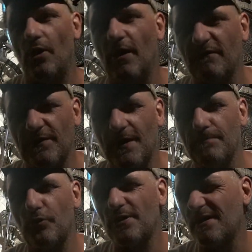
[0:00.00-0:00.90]
off and
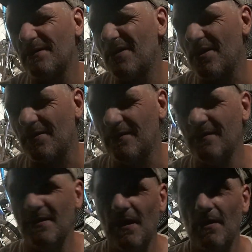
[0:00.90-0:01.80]
then putting it kind of
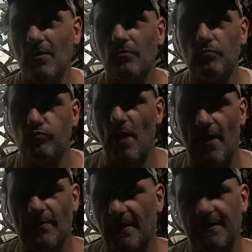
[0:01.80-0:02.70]

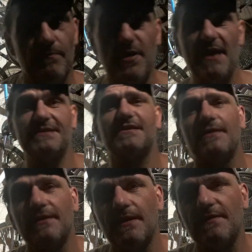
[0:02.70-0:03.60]
where I can paint it.